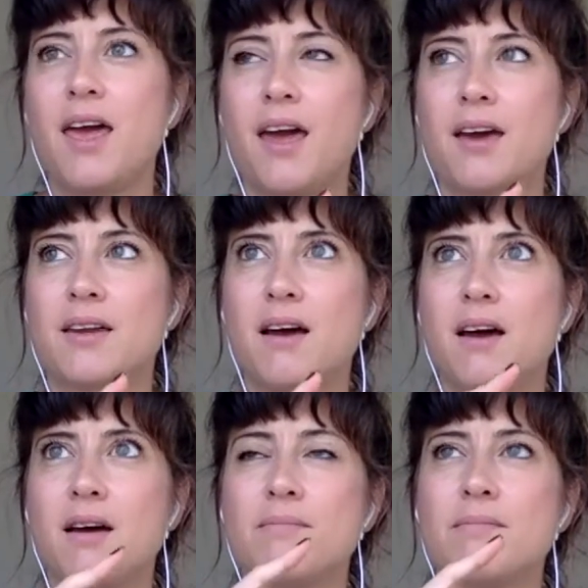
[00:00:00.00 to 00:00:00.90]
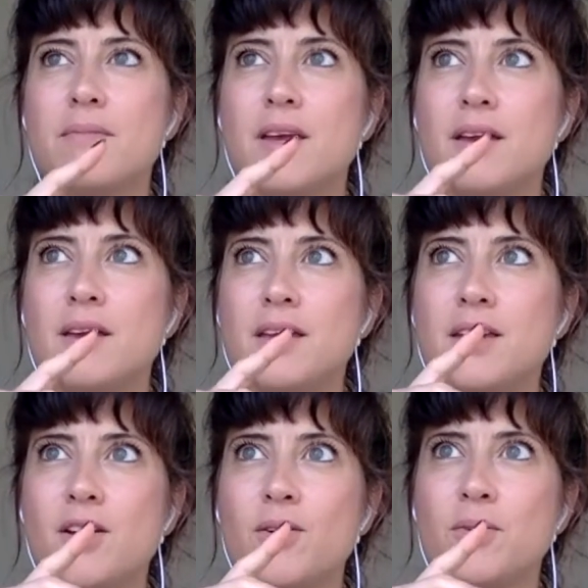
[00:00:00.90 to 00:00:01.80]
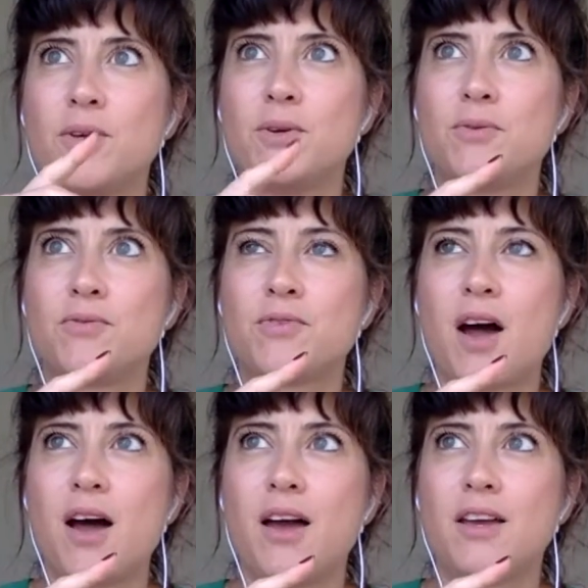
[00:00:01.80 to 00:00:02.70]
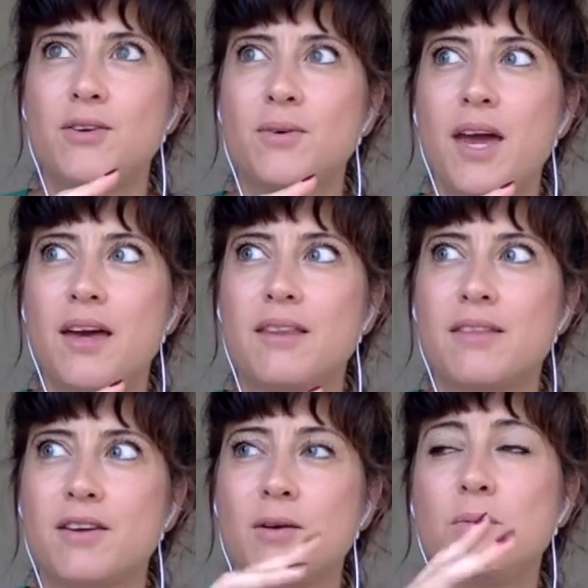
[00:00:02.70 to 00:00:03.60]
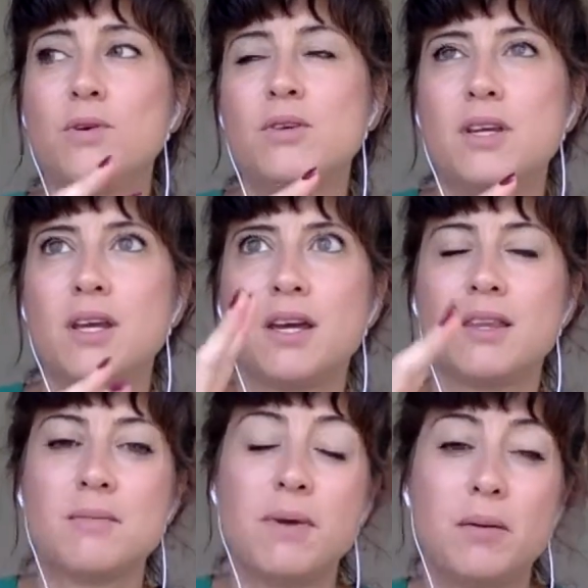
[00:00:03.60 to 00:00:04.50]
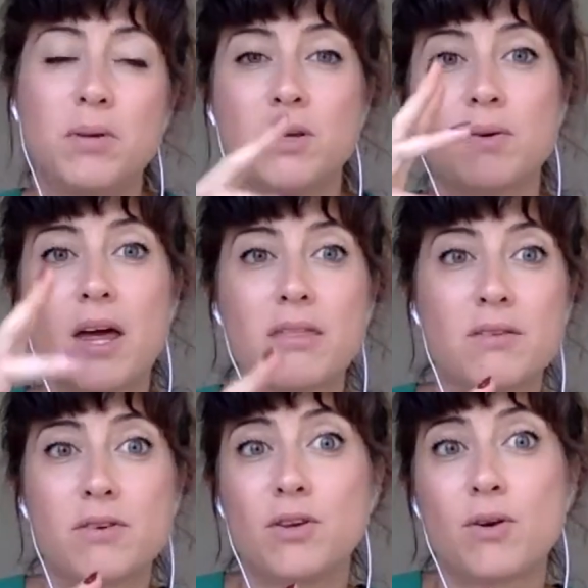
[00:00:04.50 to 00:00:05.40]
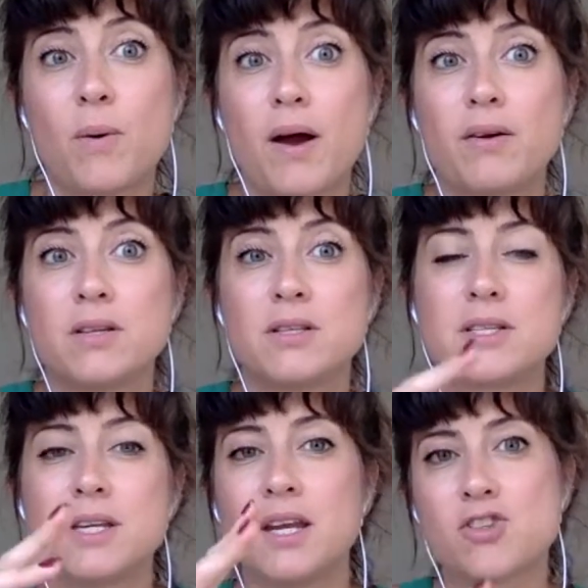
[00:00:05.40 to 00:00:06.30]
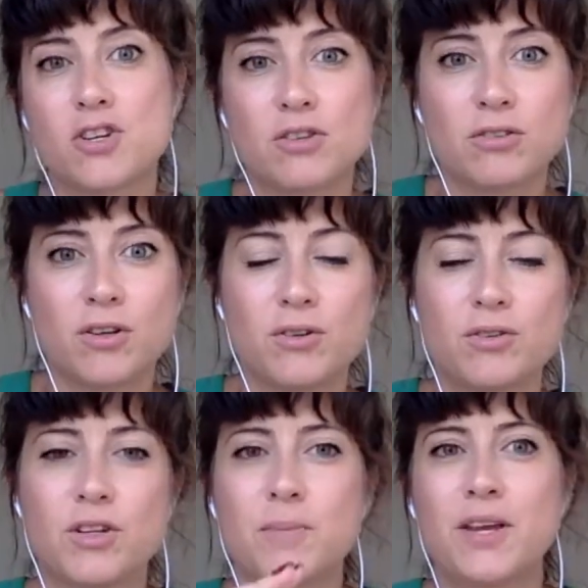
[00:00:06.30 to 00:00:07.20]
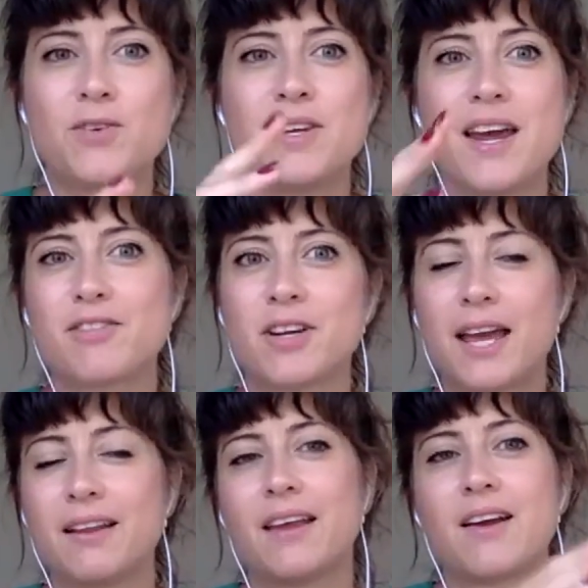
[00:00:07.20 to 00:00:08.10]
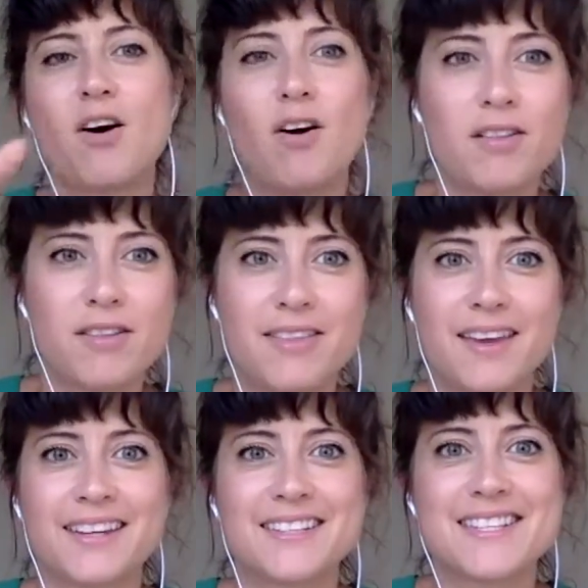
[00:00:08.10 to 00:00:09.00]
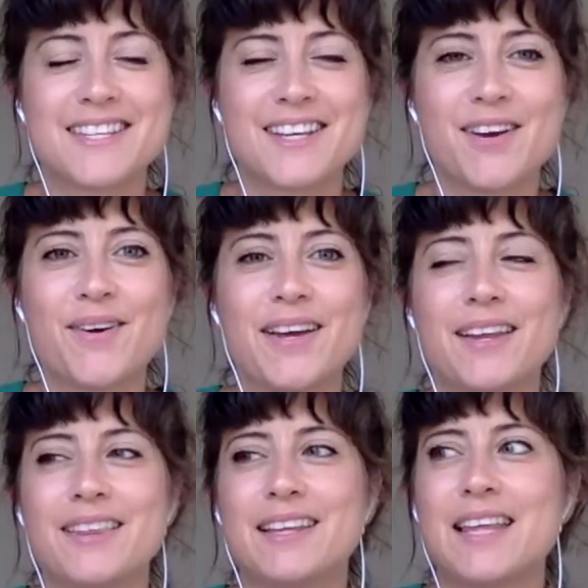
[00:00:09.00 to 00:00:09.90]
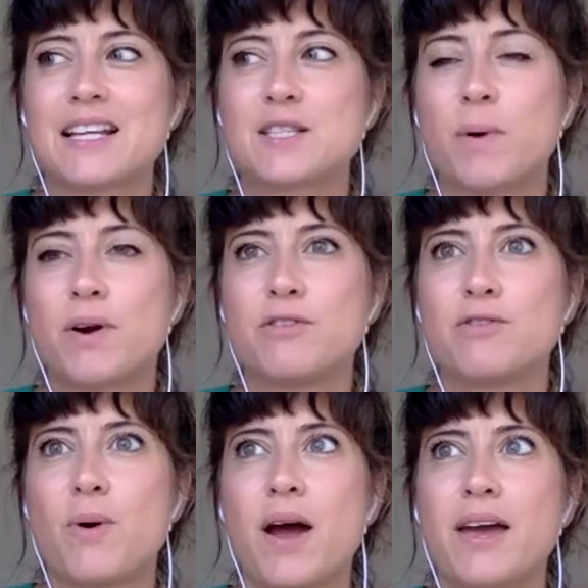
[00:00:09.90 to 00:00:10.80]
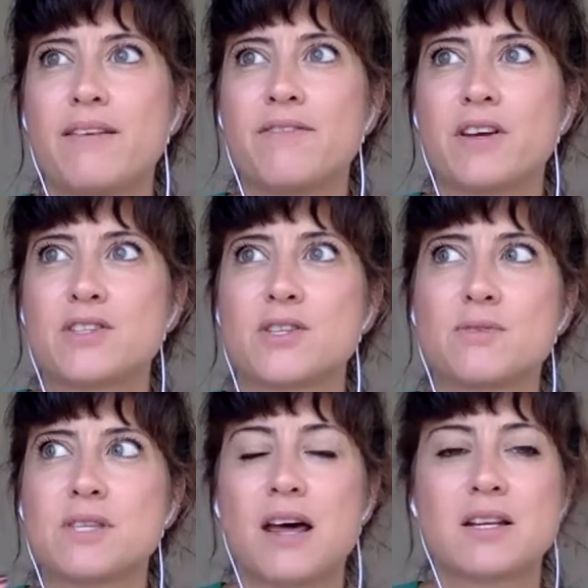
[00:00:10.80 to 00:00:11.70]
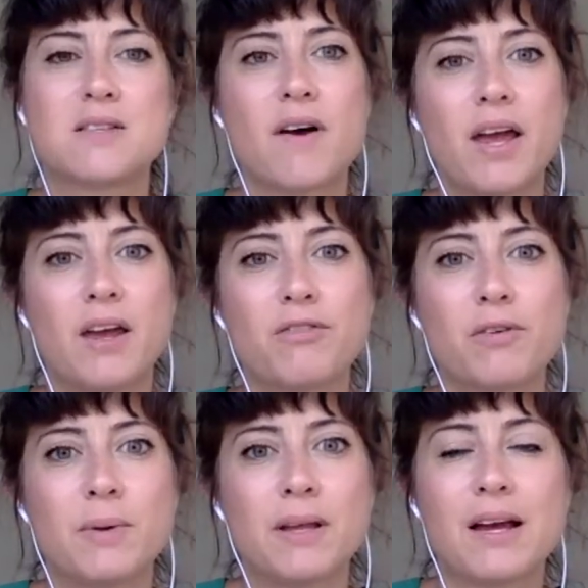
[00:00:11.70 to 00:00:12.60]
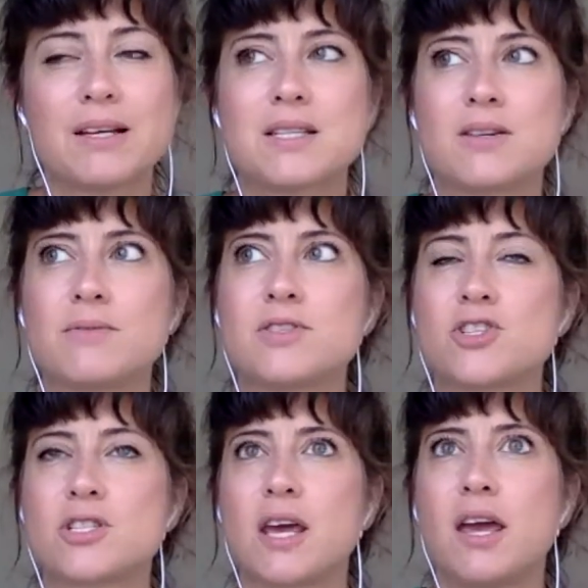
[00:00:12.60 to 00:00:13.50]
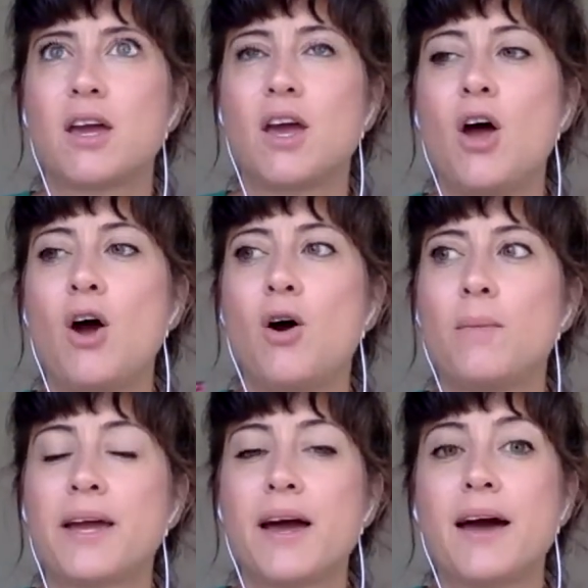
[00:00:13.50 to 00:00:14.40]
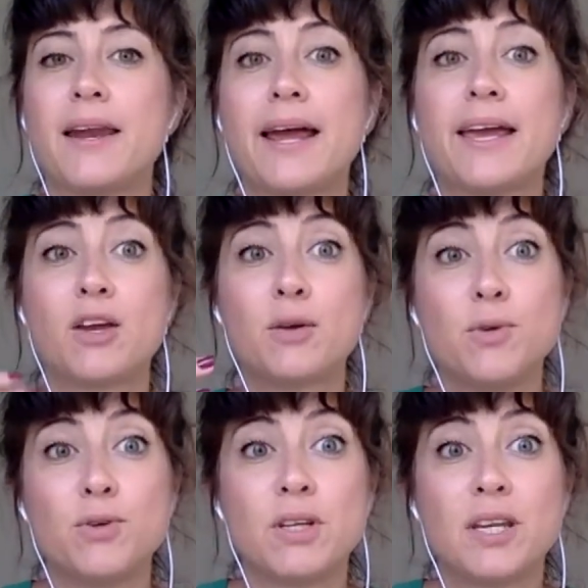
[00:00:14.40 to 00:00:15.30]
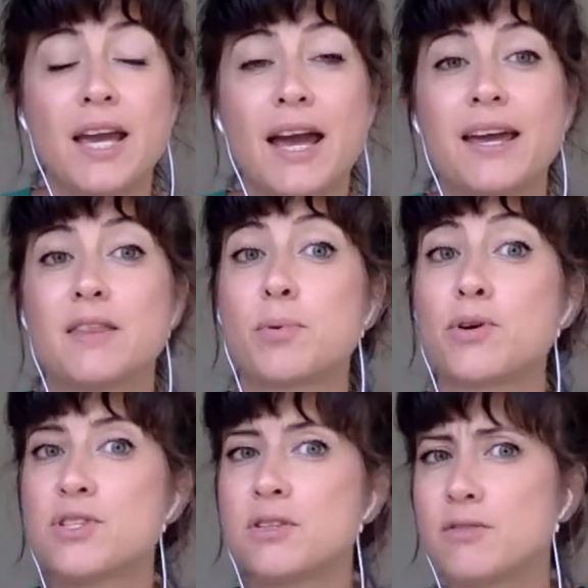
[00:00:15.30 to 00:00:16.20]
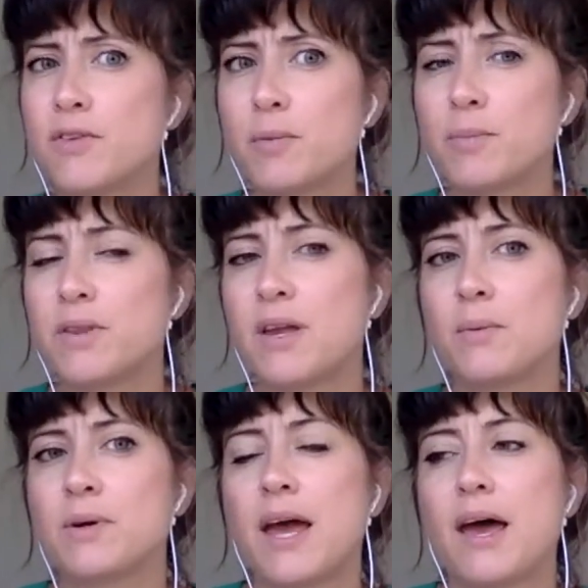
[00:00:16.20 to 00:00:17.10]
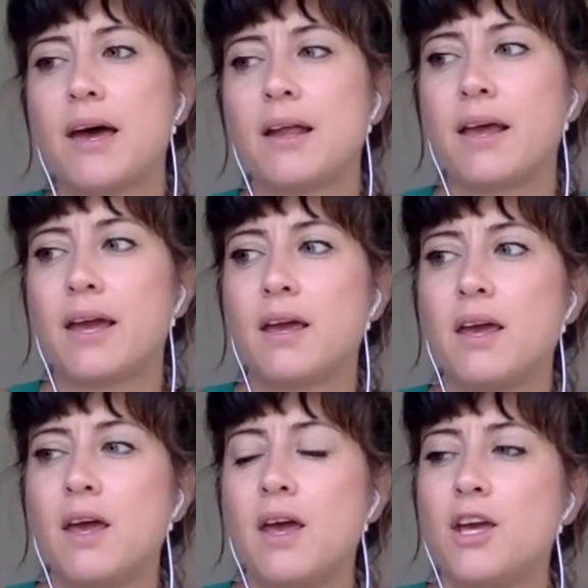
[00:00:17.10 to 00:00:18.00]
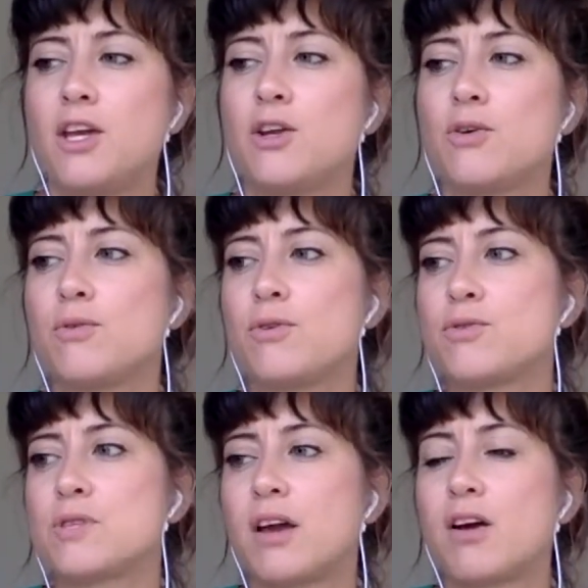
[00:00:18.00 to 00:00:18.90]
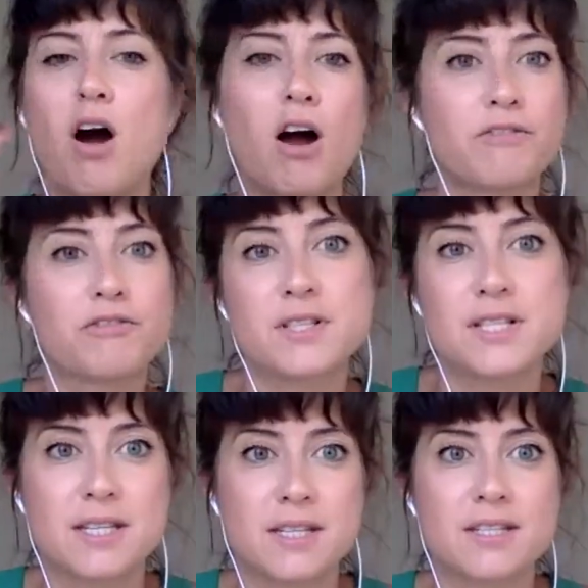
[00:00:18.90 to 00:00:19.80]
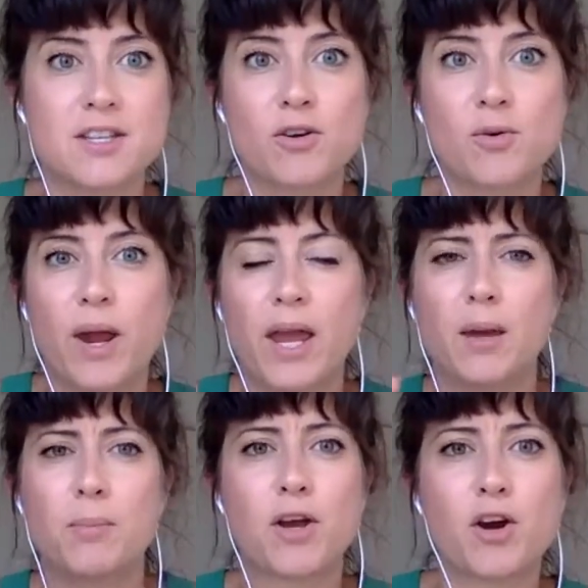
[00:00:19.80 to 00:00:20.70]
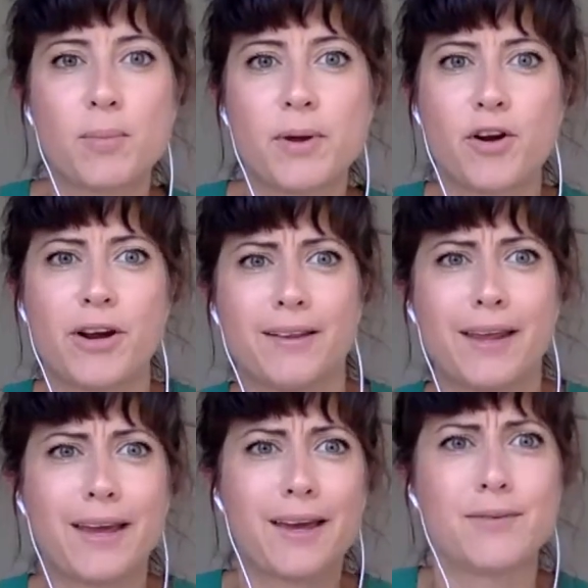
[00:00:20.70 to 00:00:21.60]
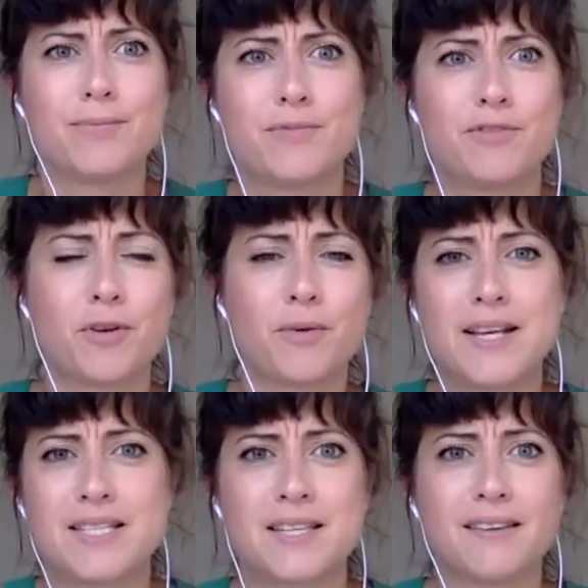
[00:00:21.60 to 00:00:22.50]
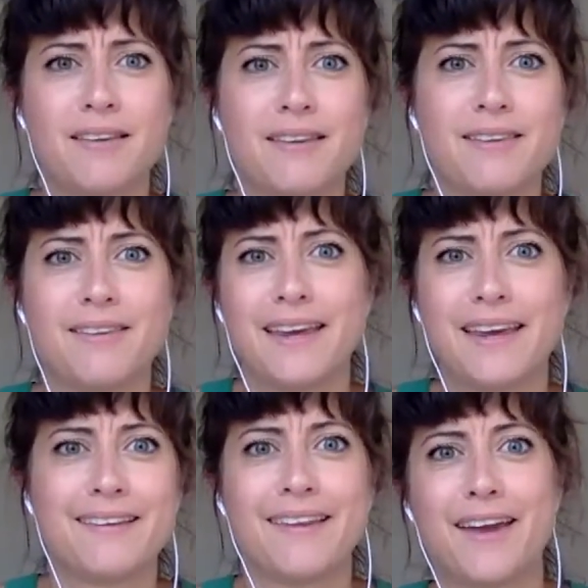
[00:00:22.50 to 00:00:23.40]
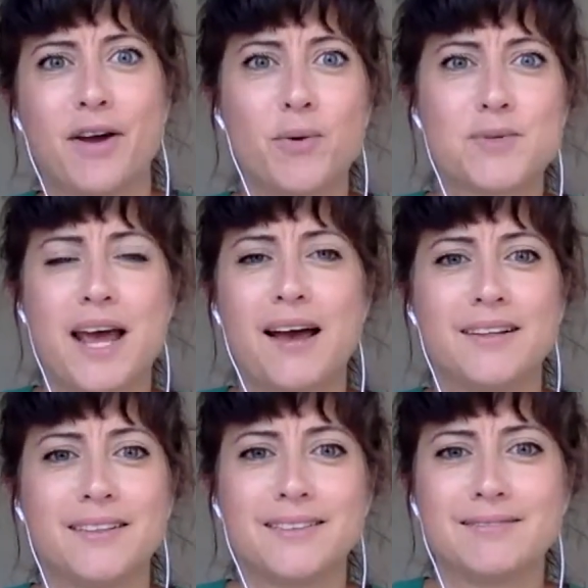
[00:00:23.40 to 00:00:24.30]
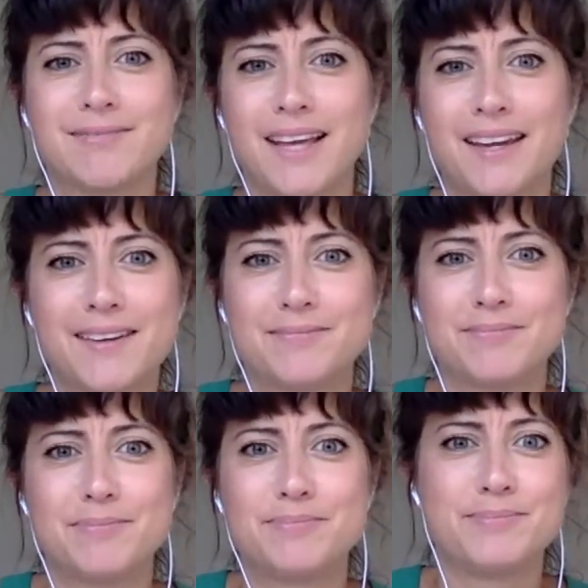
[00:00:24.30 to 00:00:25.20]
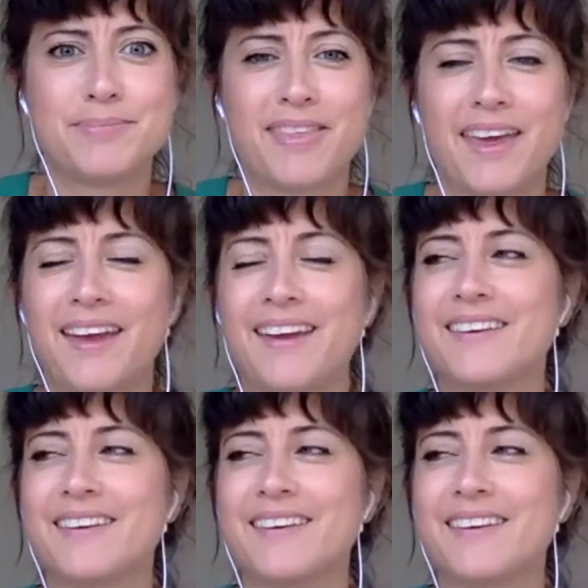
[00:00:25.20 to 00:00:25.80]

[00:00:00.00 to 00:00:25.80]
And, you get the community, and then maybe you or you go out into nature alone, but you never get like all the things, and I think that's part of why it felt so satisfying for me last year, was just like, oh my God, I get community. I get the personal development that I would get at like, those like conferences that are way bigger, but are in like a fluorescent lit, like hotel, like thing.